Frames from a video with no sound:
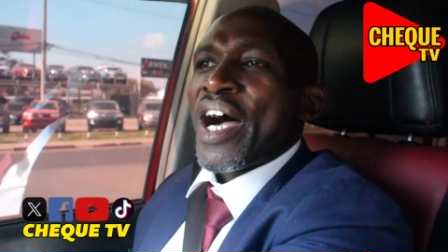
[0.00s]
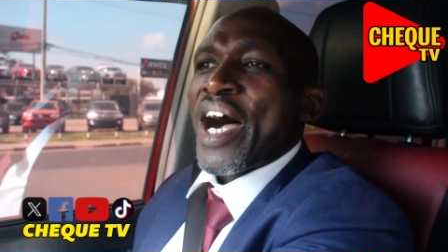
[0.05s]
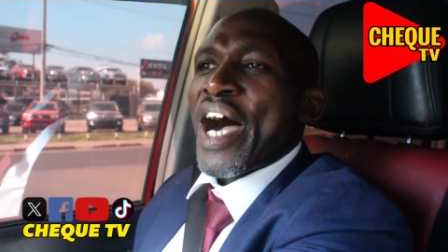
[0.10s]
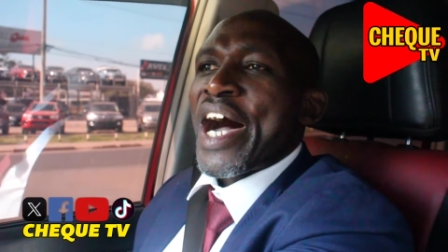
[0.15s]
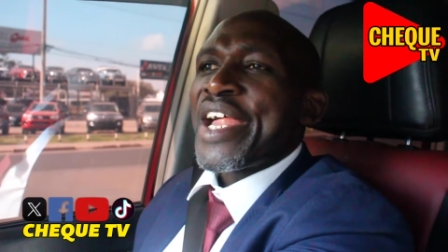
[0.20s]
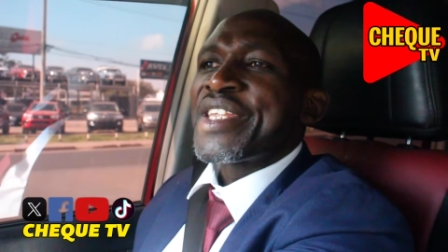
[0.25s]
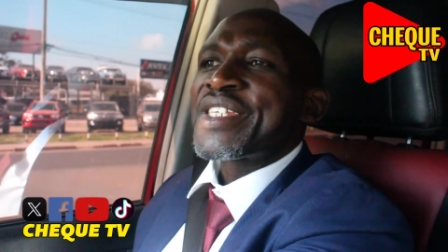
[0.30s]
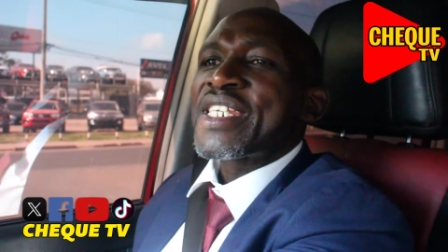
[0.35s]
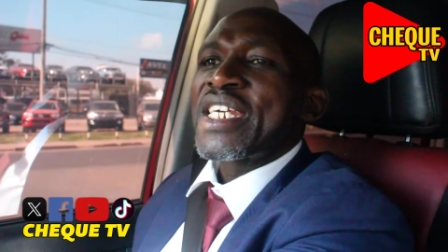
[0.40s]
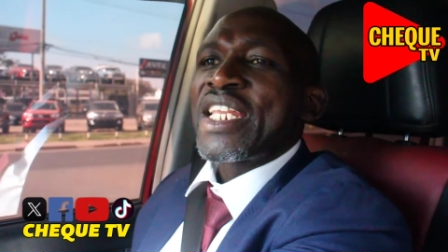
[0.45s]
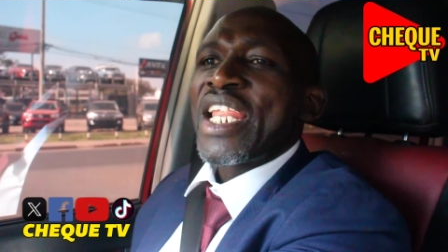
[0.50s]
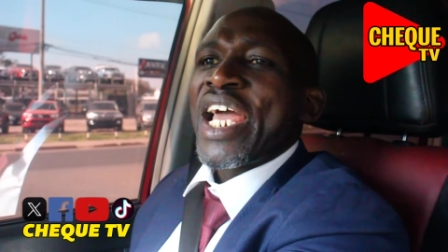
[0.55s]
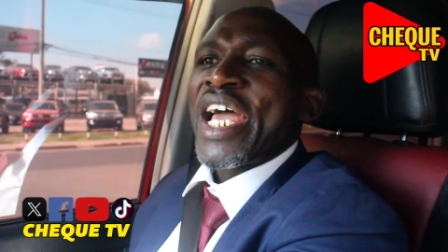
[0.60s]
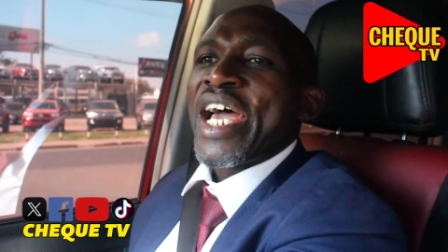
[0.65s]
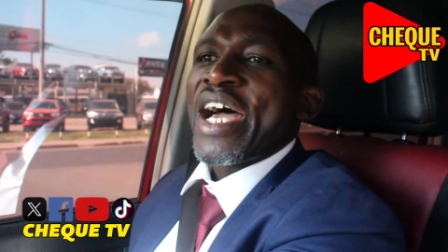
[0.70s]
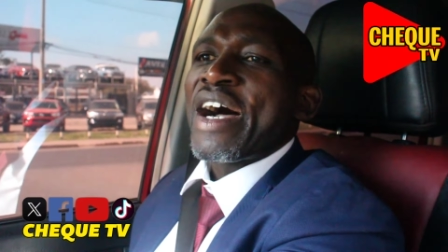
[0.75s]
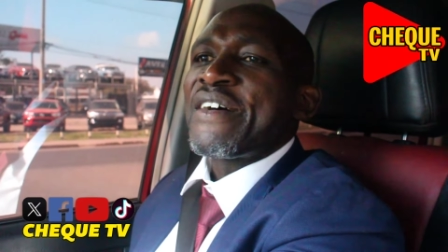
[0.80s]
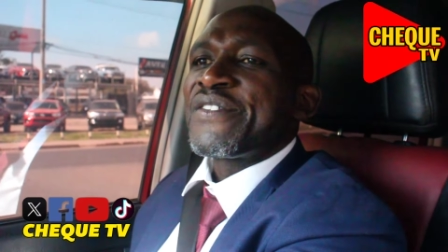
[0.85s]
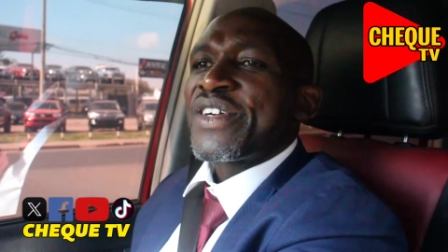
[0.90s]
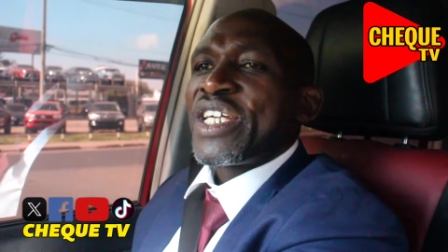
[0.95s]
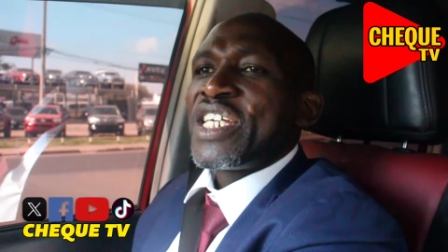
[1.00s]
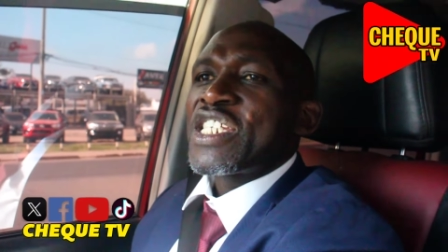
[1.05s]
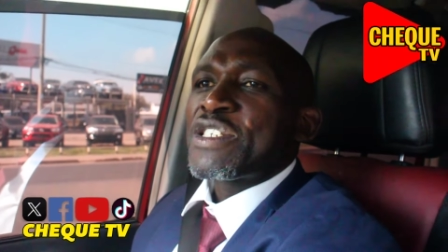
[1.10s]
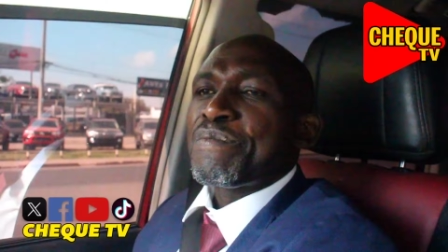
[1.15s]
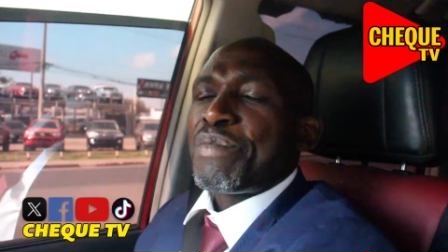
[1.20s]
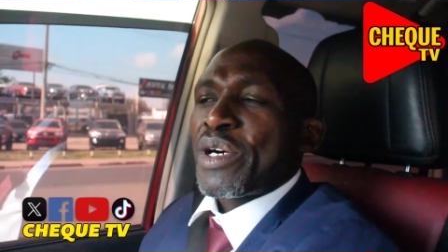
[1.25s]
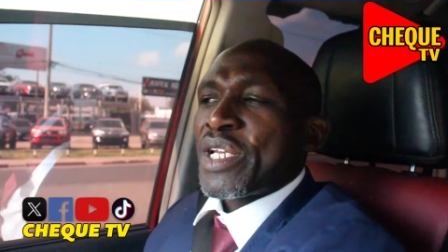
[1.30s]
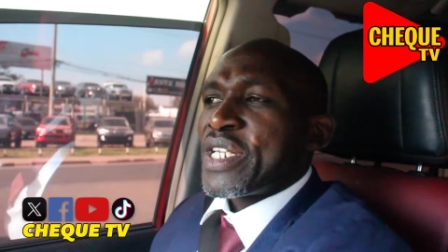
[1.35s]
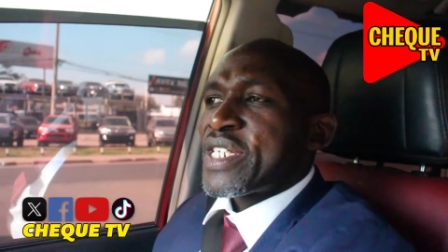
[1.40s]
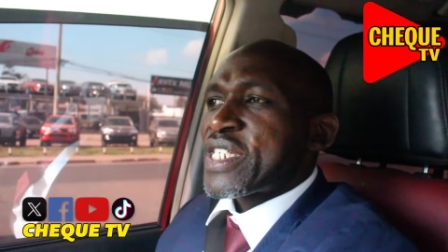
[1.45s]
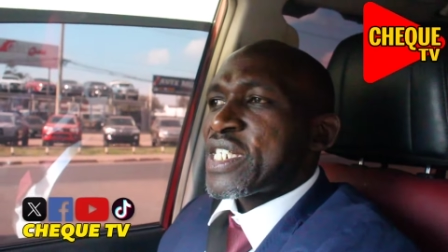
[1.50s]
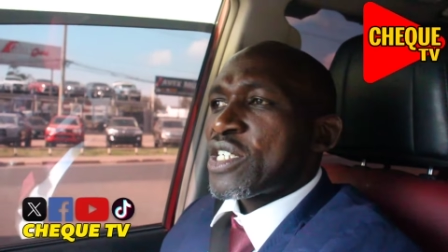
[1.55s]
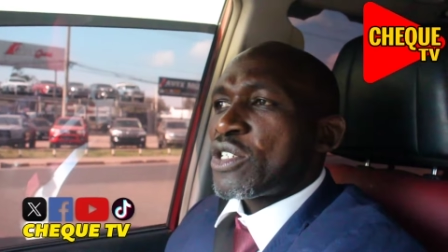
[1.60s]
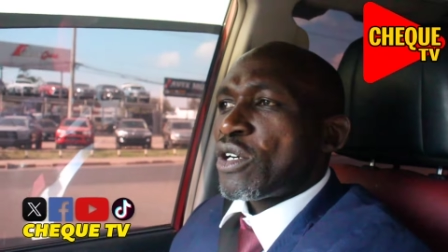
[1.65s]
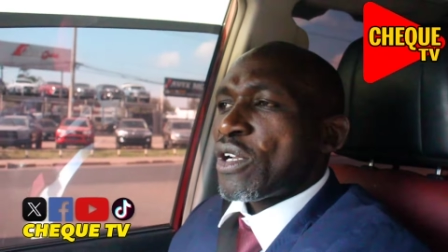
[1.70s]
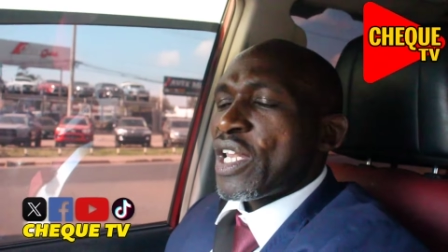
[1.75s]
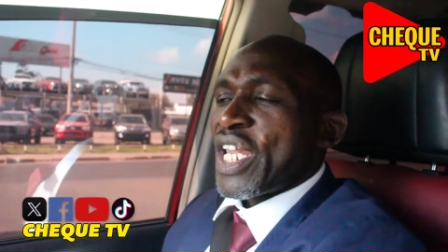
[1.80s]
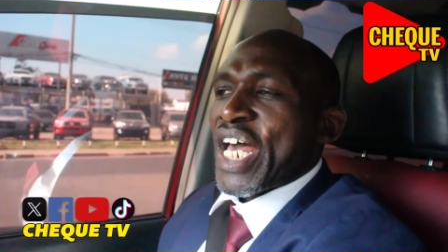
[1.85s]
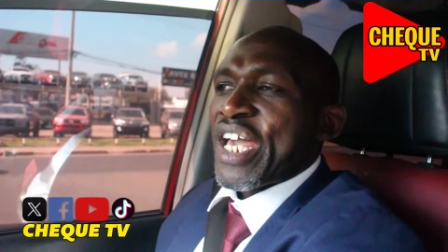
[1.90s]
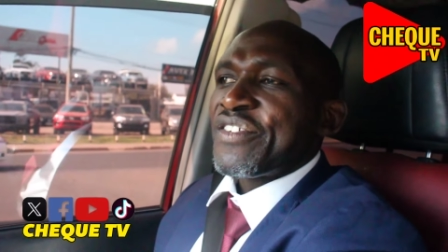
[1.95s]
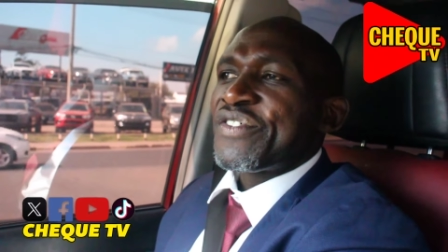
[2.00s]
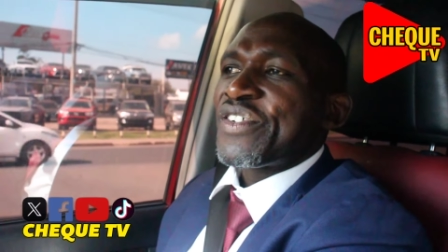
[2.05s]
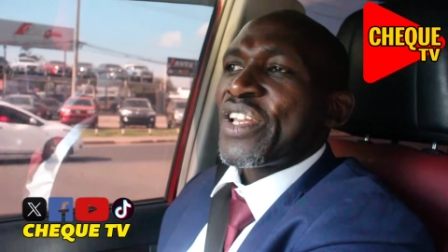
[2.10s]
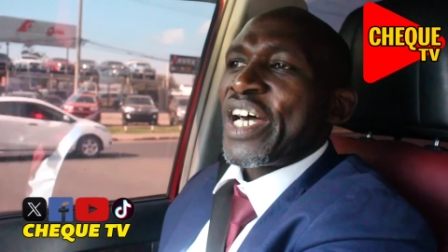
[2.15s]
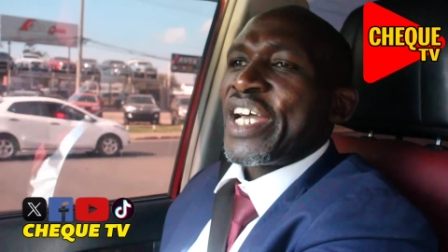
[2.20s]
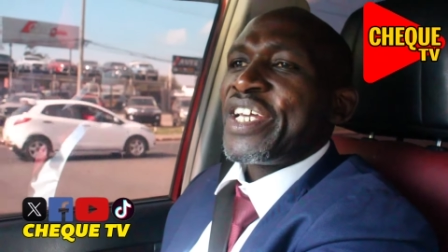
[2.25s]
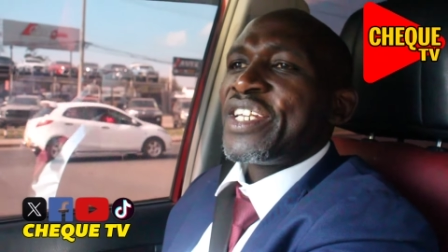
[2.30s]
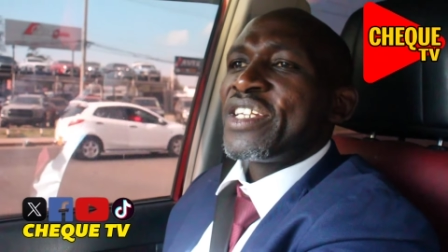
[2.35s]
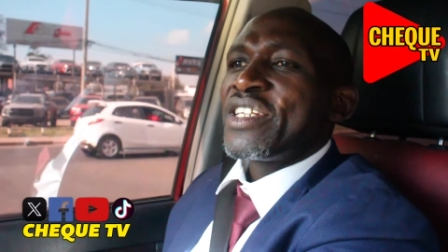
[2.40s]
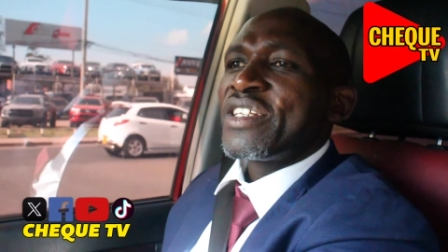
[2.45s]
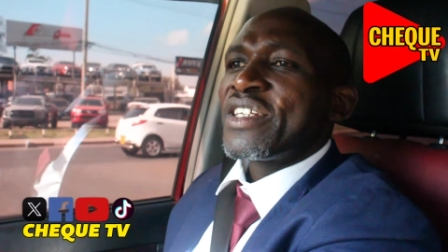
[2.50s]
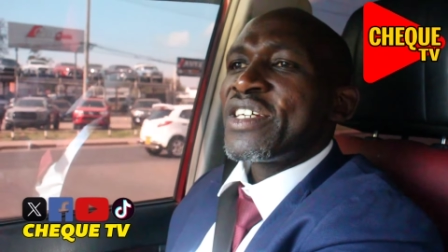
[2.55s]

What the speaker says: and still have his political lifeline